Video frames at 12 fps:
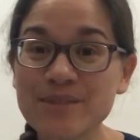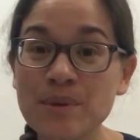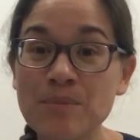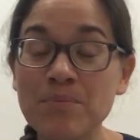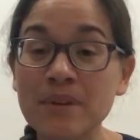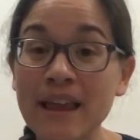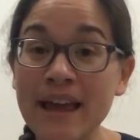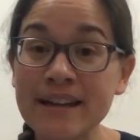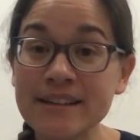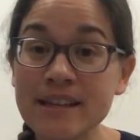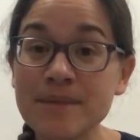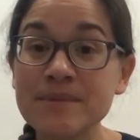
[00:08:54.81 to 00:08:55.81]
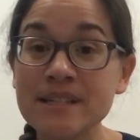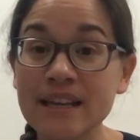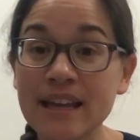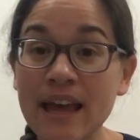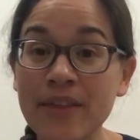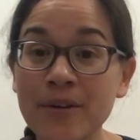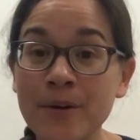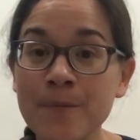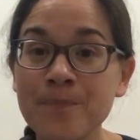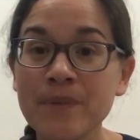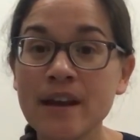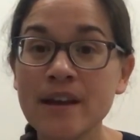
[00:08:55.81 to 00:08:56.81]
we blend them together
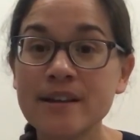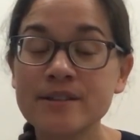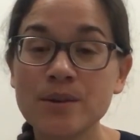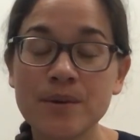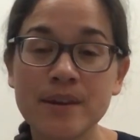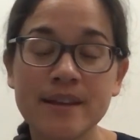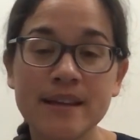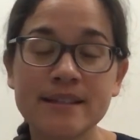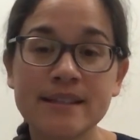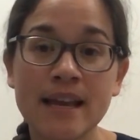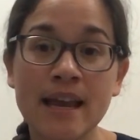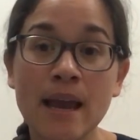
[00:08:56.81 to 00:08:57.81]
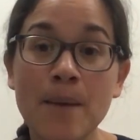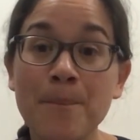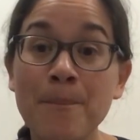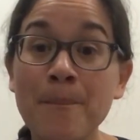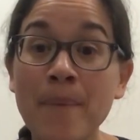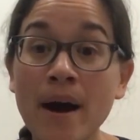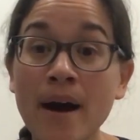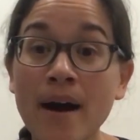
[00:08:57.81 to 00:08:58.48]
so that they say B,